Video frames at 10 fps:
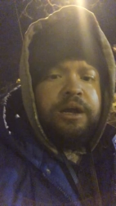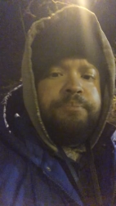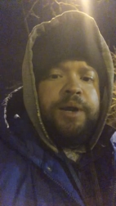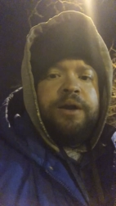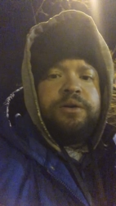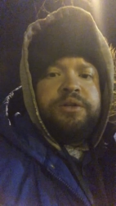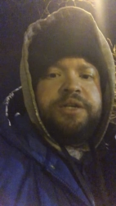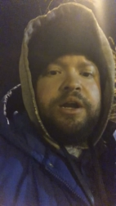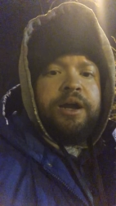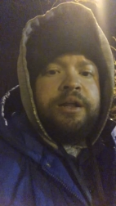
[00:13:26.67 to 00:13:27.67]

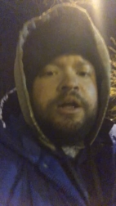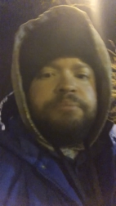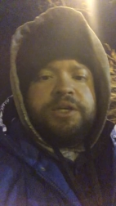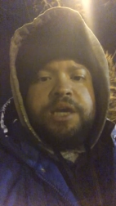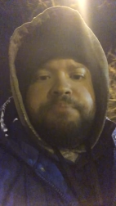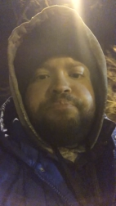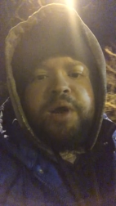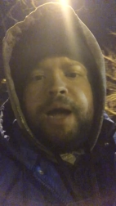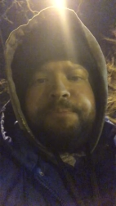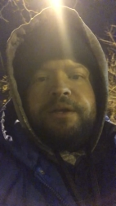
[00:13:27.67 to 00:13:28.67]
Apparently not. But keep
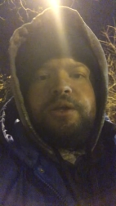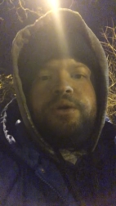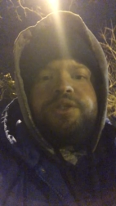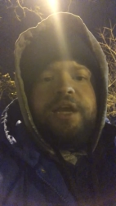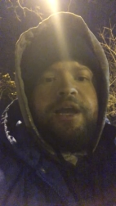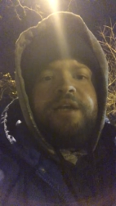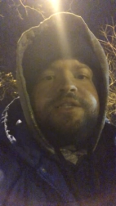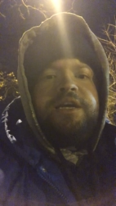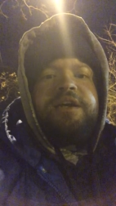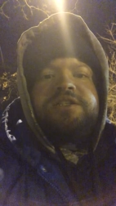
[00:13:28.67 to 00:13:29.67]
popping those
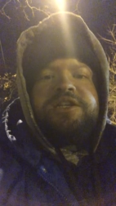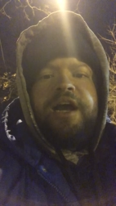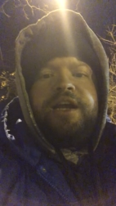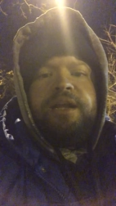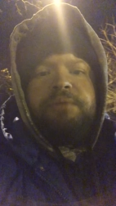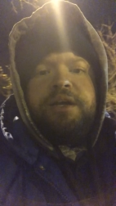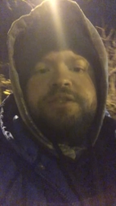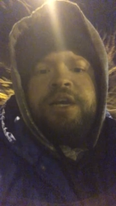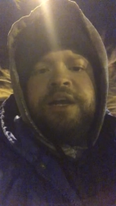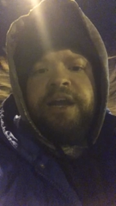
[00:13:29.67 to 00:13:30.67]
anti-anxiety
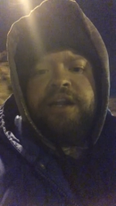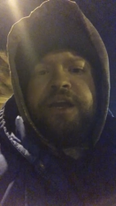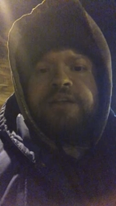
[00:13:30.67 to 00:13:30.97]
meds and